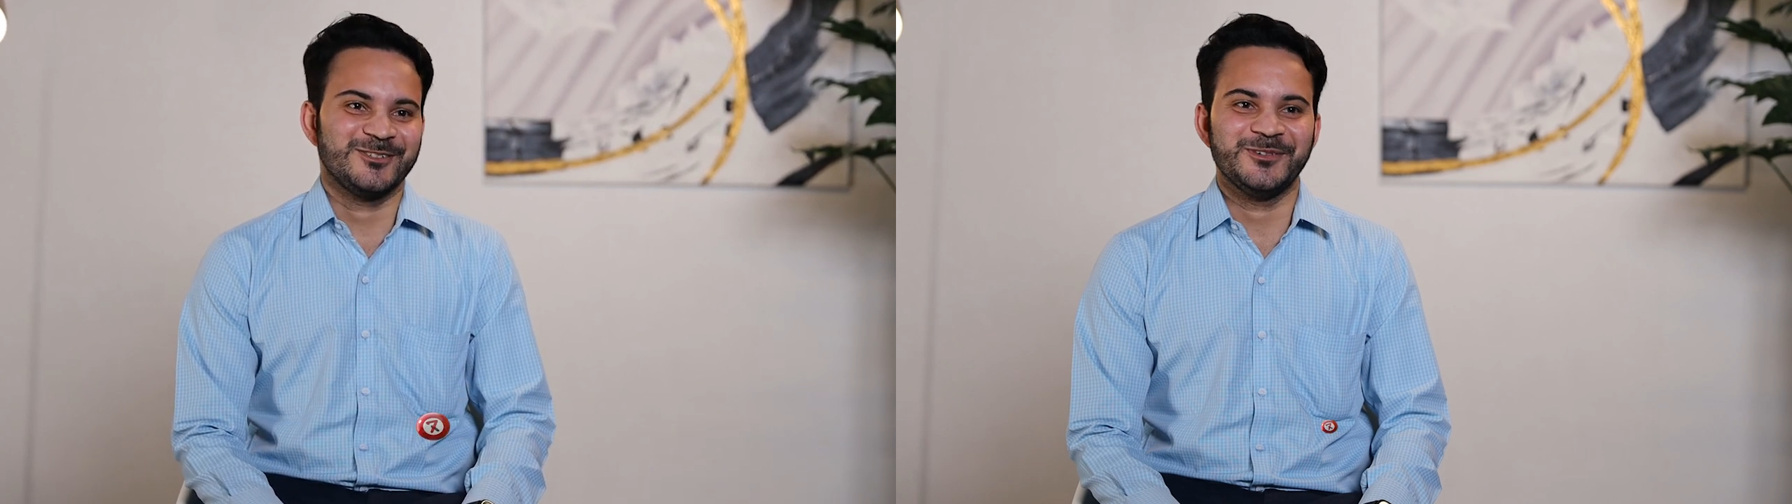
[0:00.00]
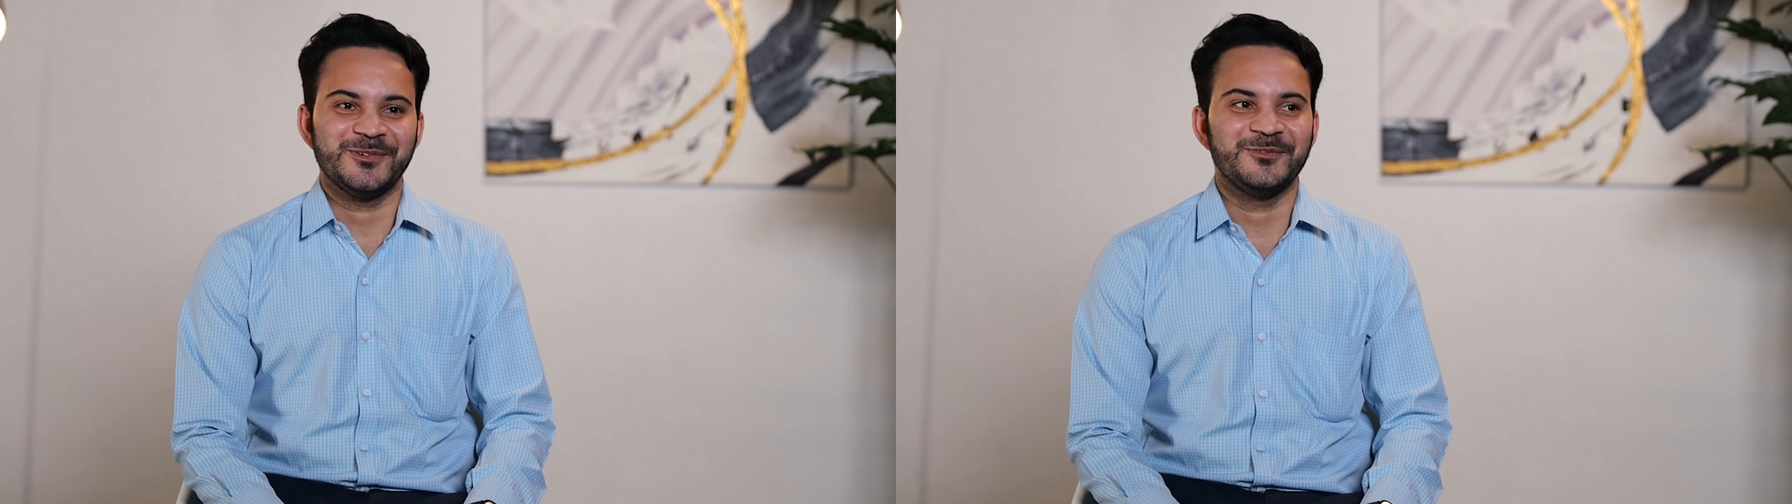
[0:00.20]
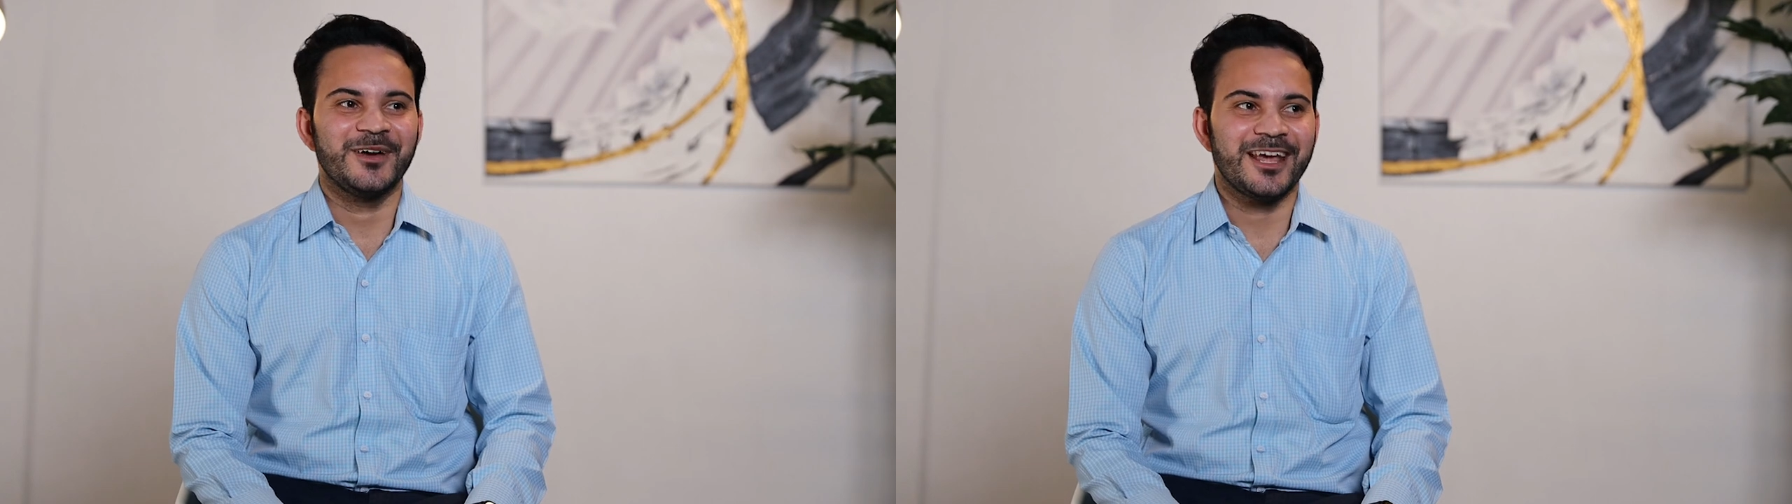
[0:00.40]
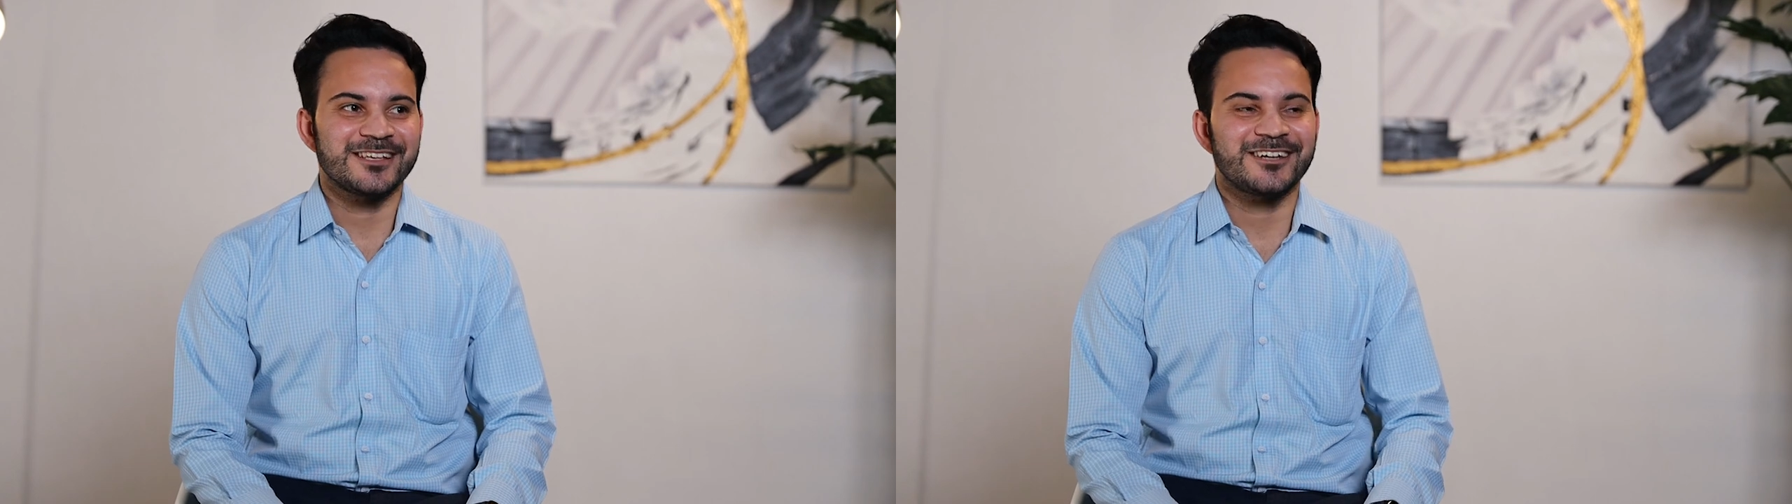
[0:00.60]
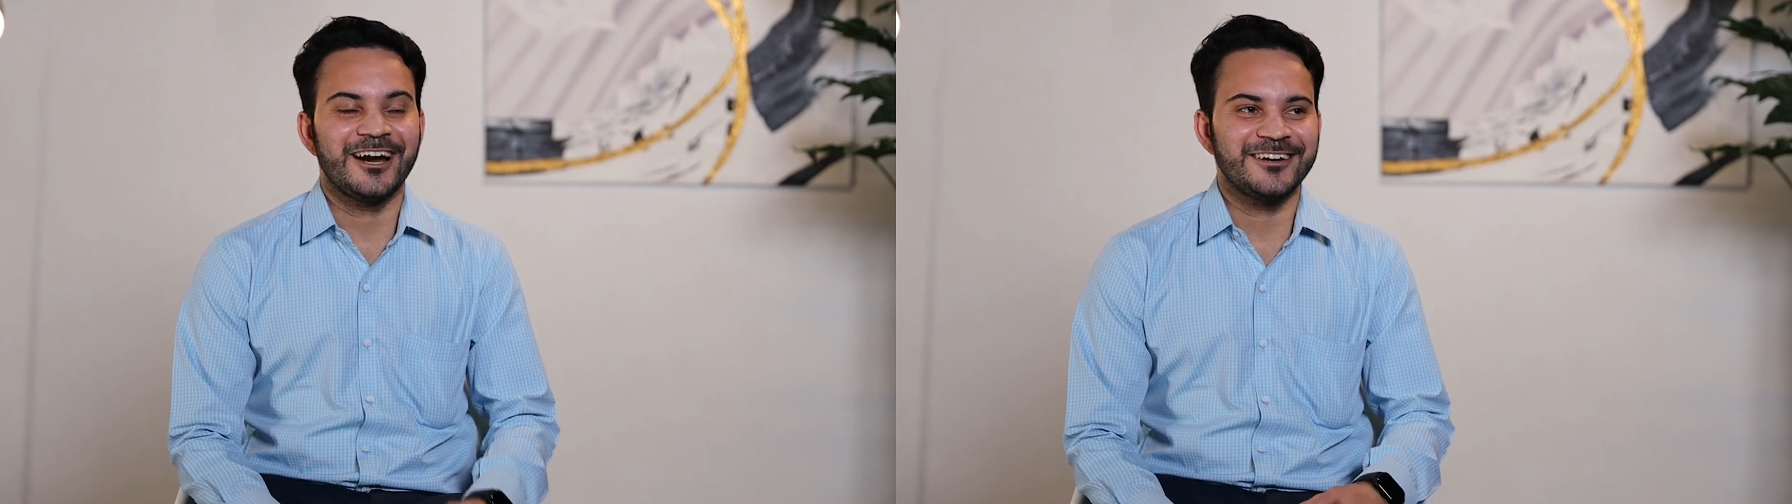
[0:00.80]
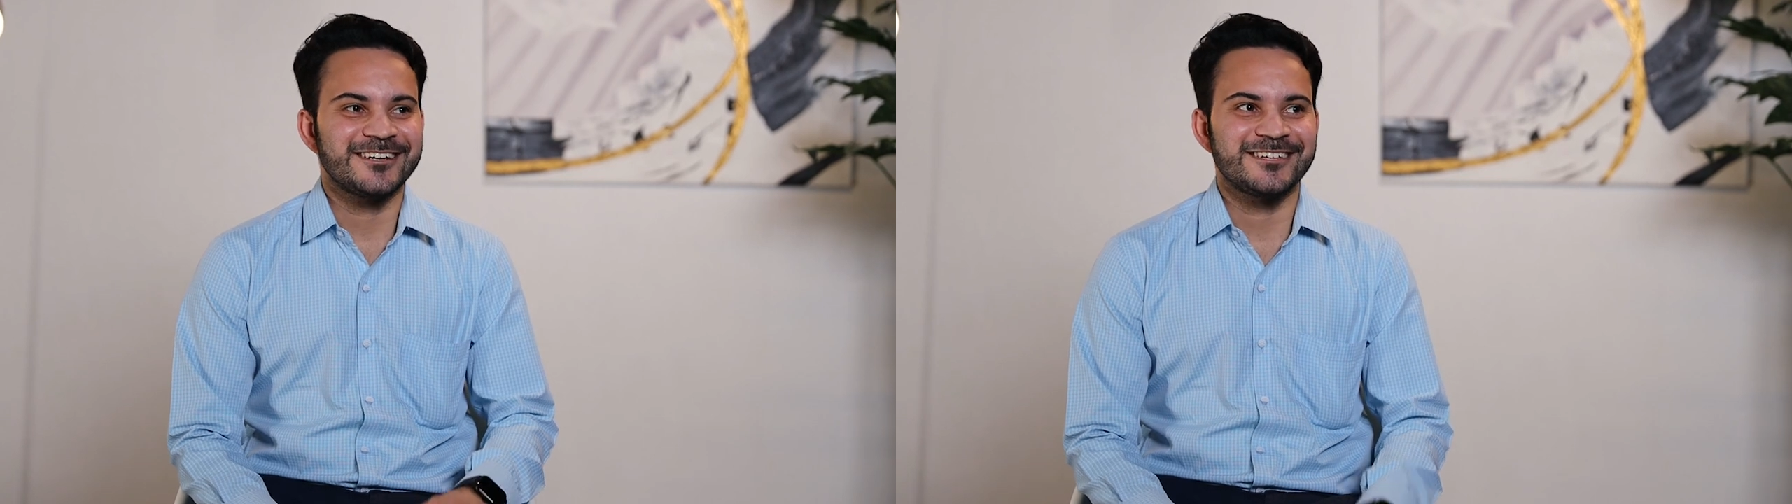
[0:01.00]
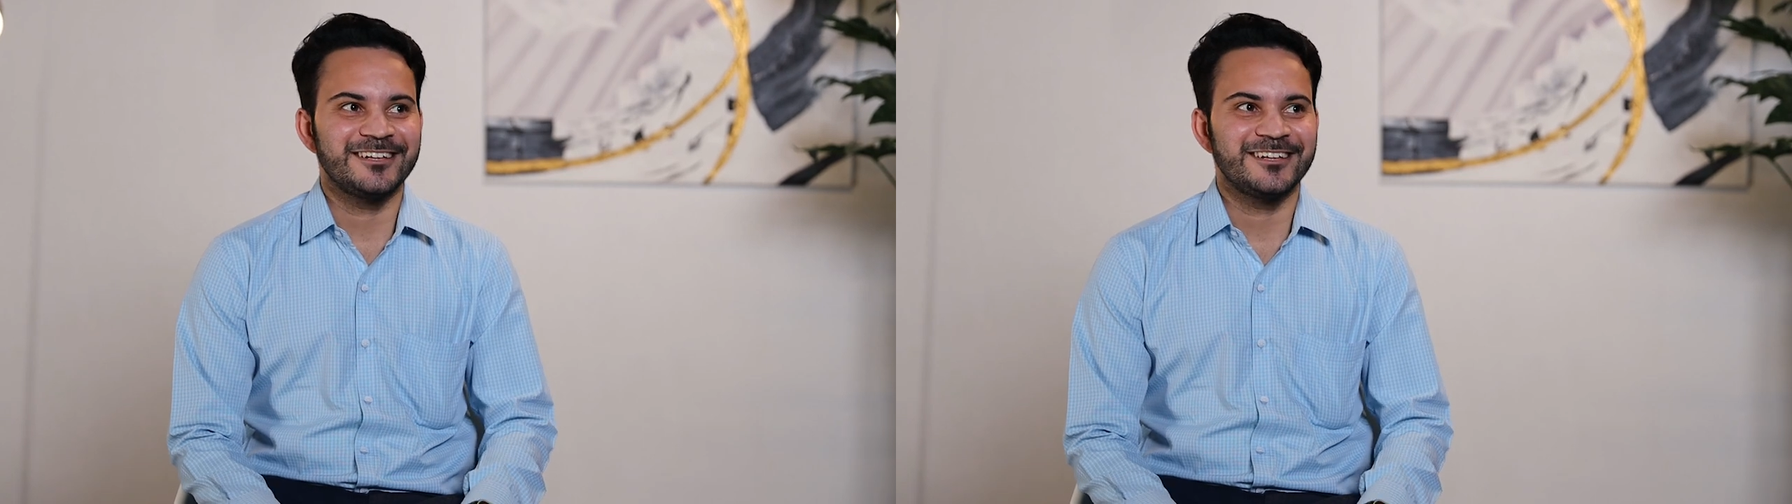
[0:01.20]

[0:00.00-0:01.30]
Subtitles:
So when I started